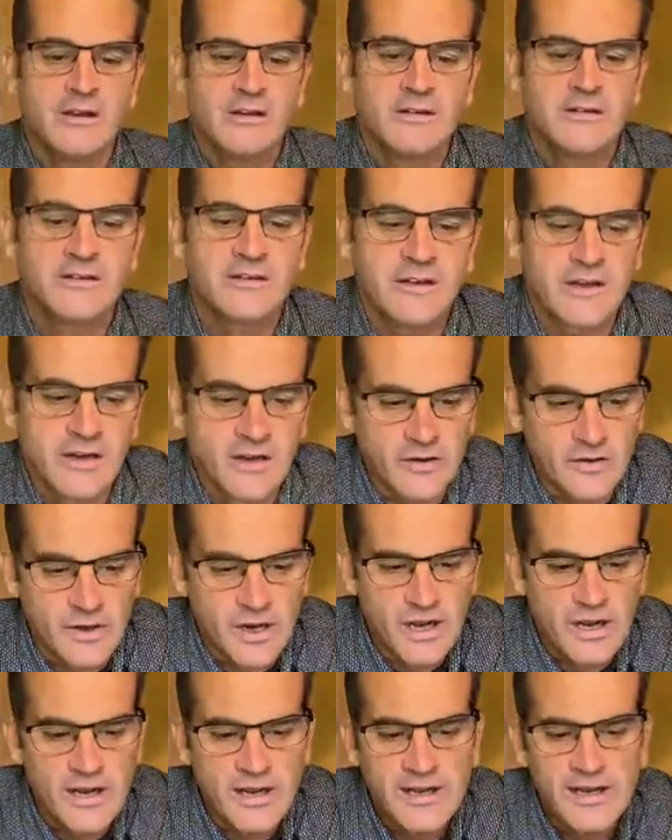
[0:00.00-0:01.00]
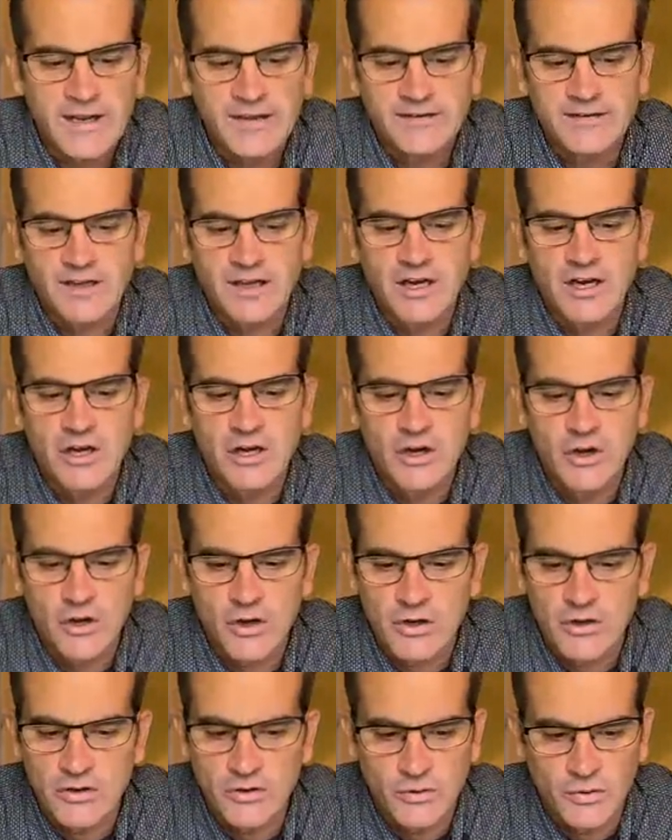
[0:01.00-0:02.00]
So here's a
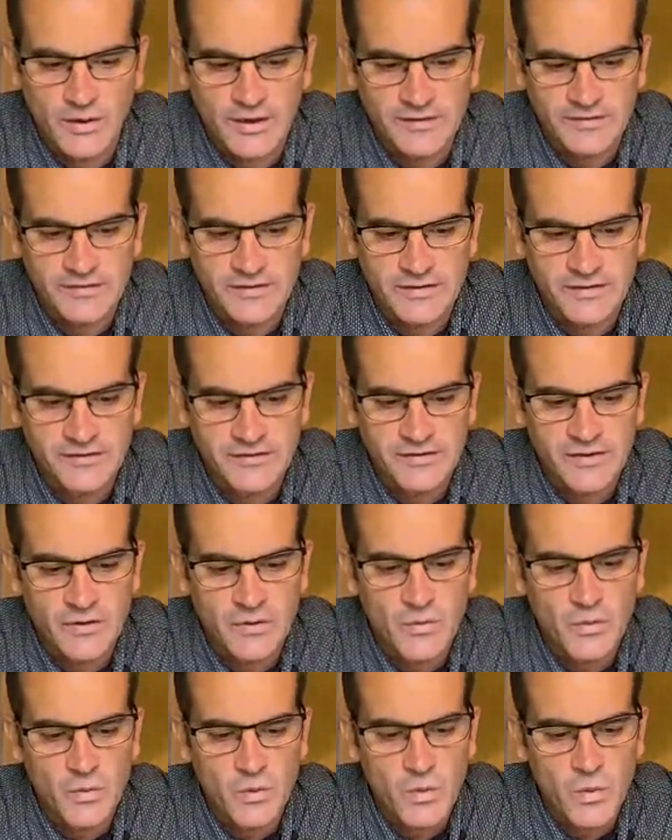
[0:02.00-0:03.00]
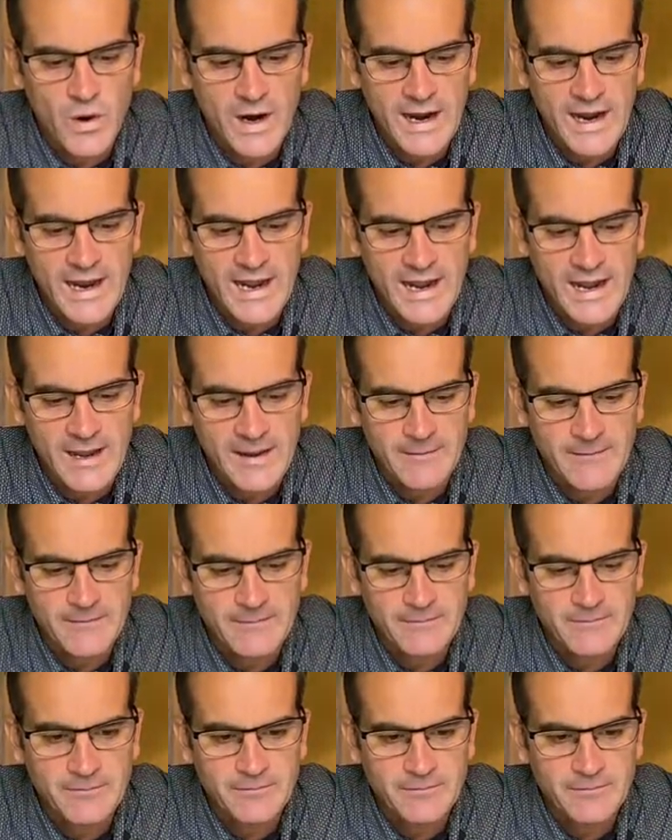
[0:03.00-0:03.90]
long question. So where,